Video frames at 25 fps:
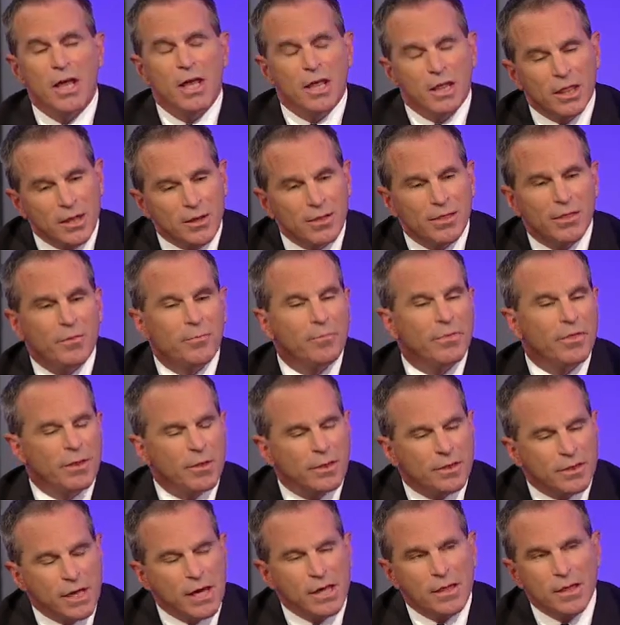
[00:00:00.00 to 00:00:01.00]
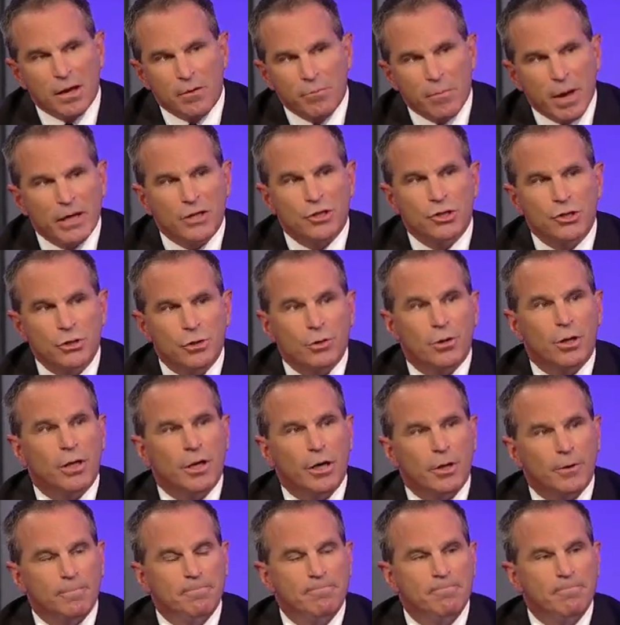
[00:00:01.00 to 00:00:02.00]
The the, the thing that makes if nuclear,
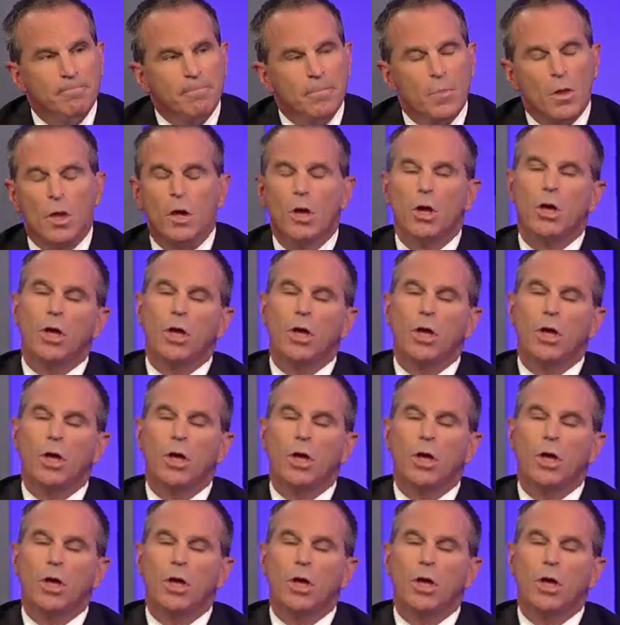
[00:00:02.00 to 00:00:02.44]
global warming is a